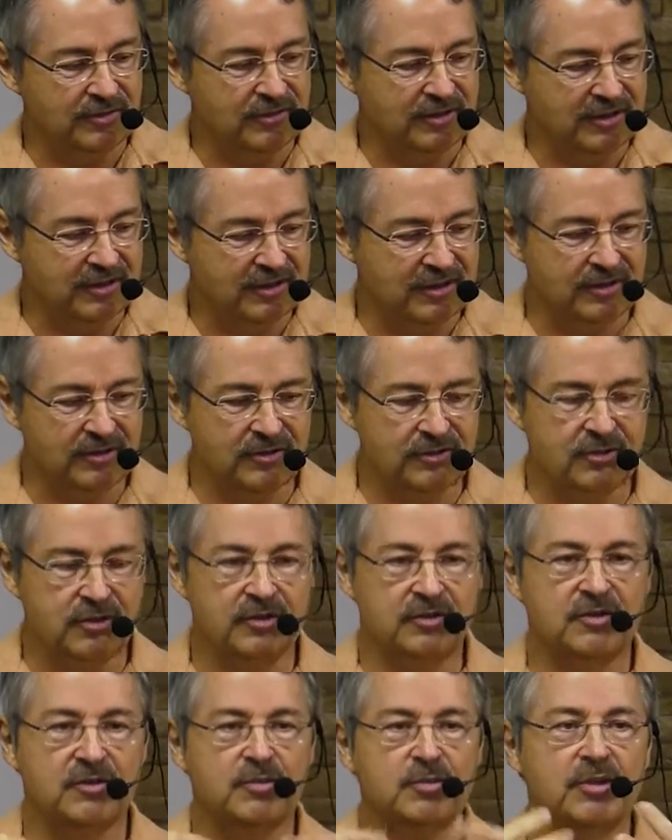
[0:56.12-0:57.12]
over here, and it
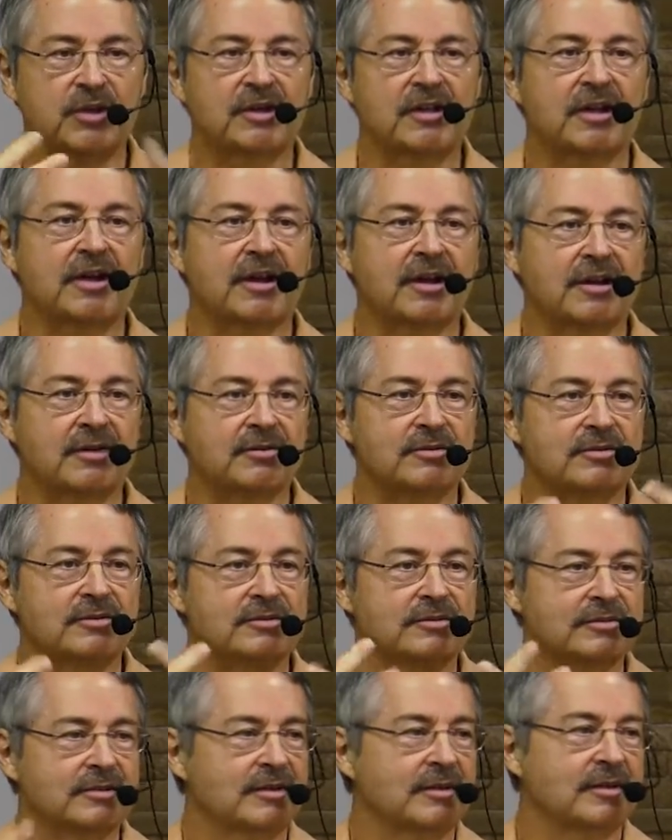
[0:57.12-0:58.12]
starts spitting out
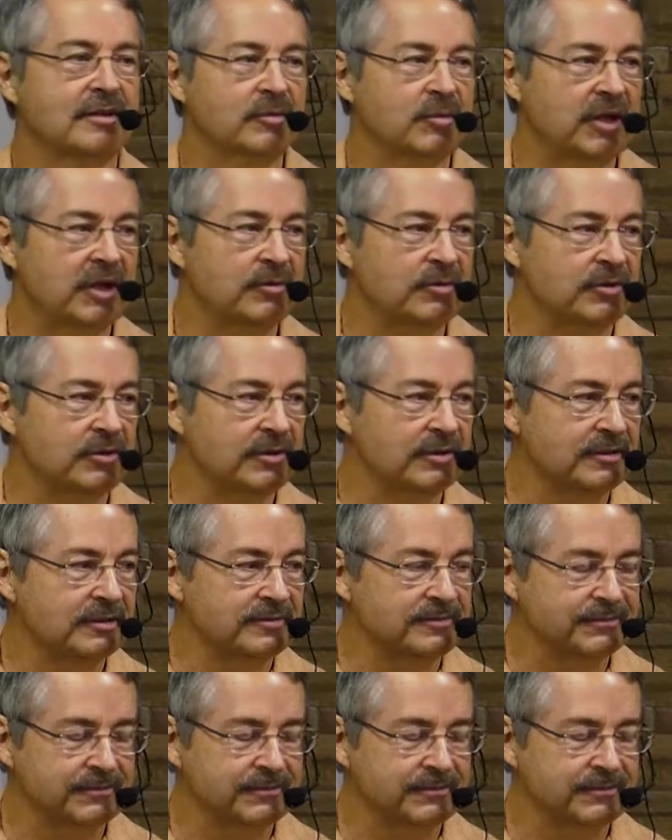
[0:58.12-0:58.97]
paper.